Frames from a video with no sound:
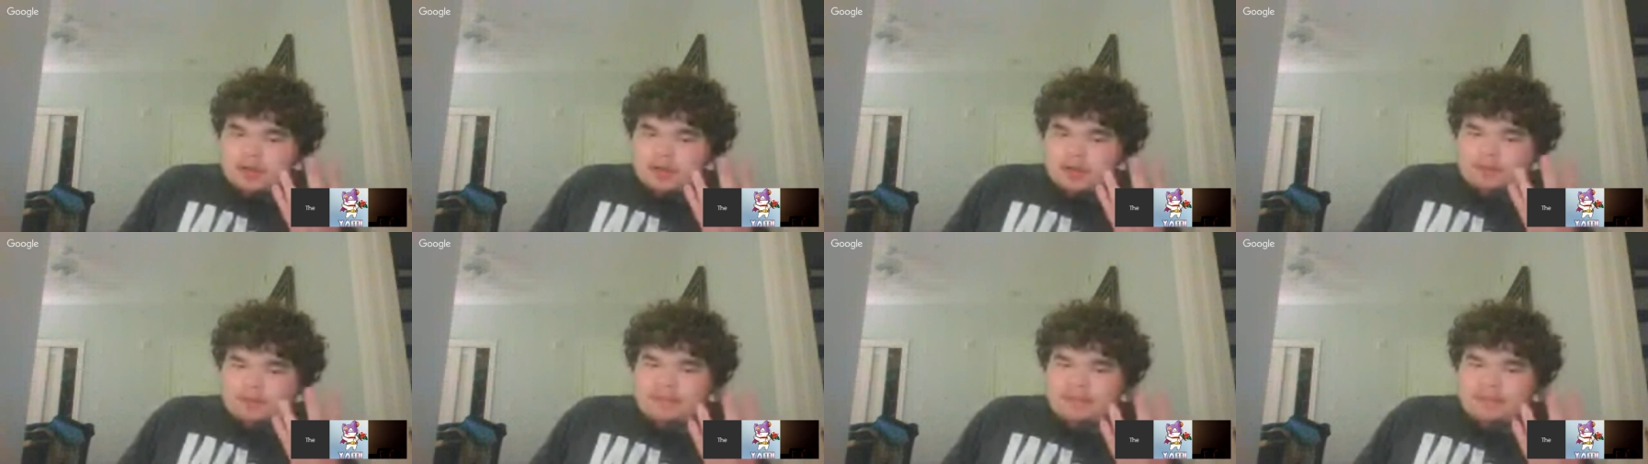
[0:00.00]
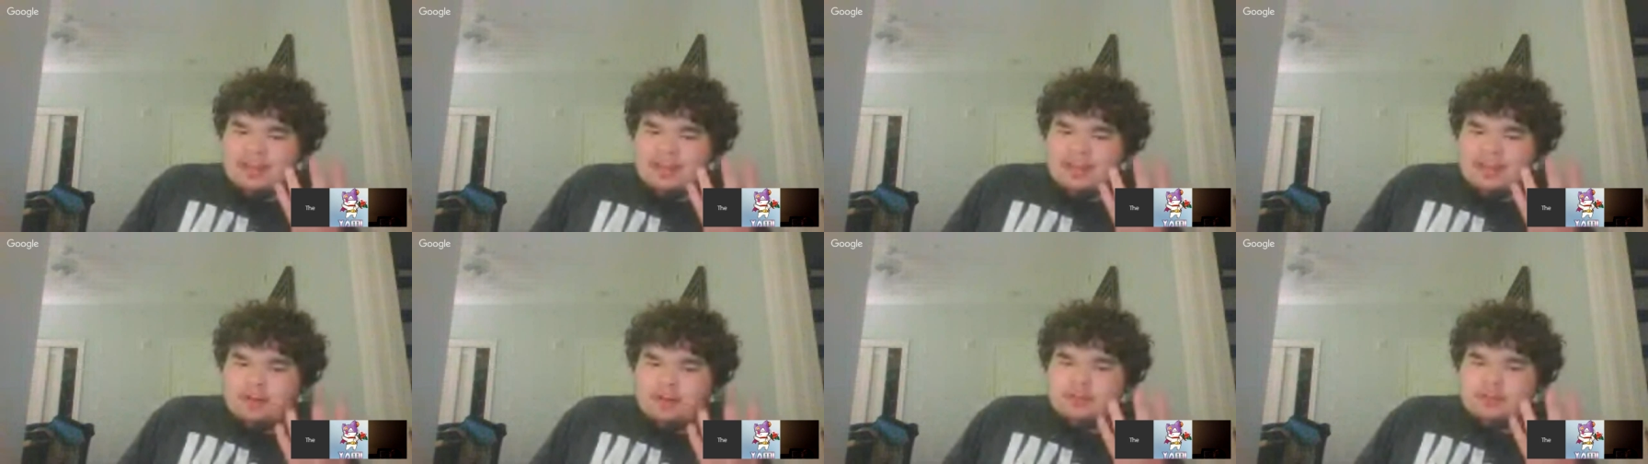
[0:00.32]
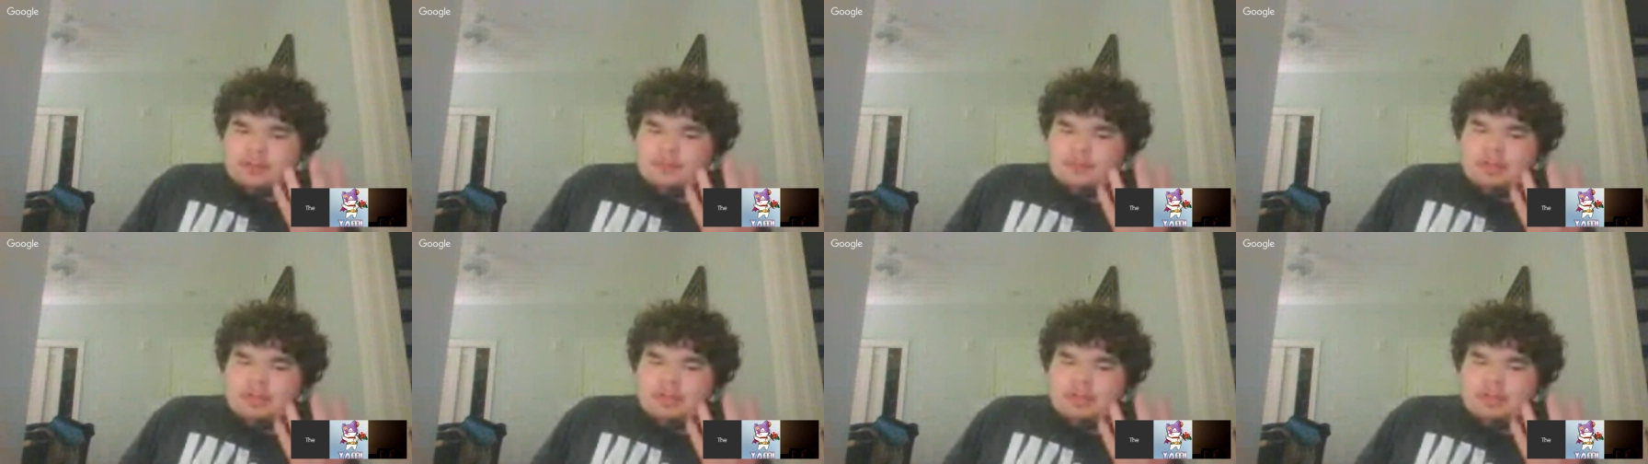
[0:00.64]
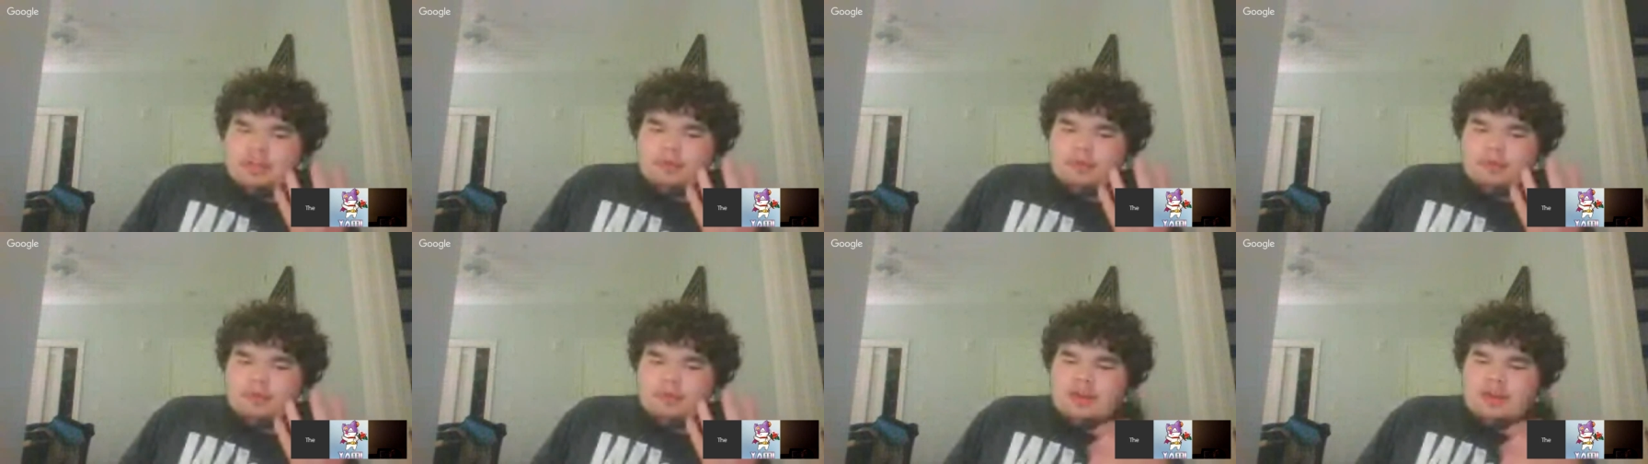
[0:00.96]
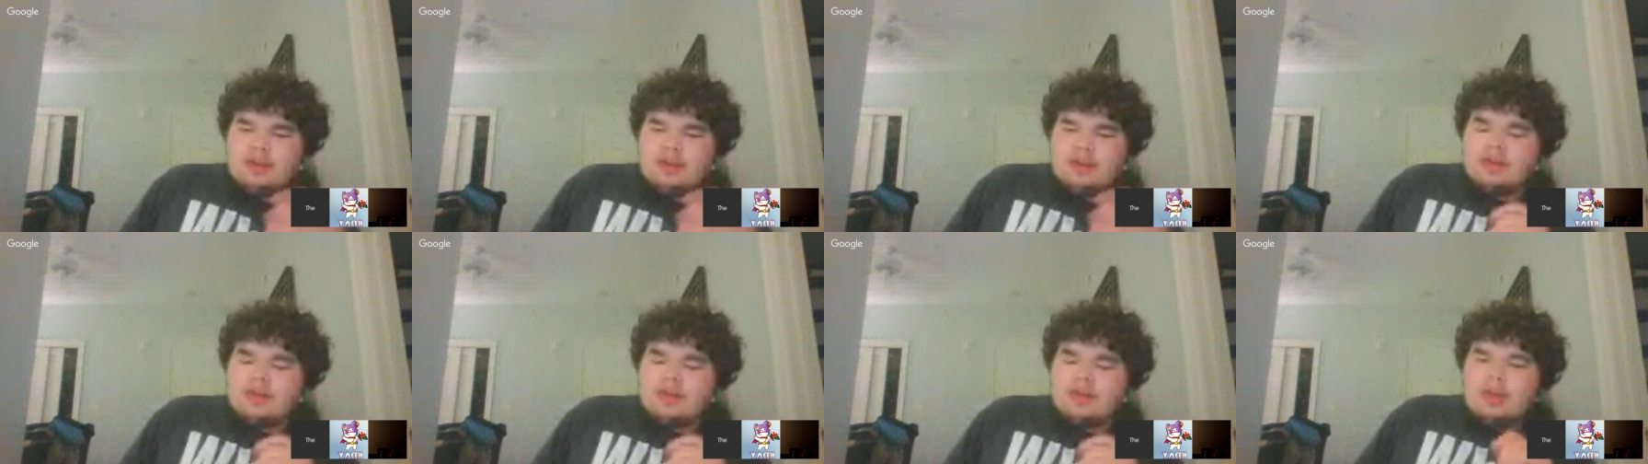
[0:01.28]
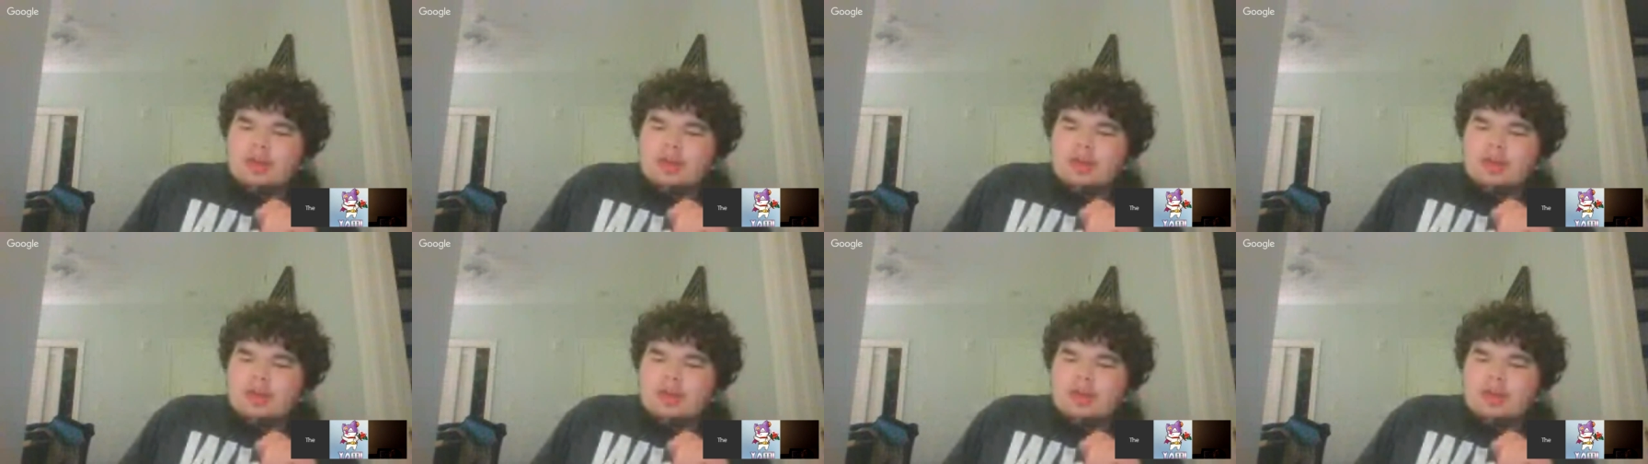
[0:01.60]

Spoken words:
of that character being created,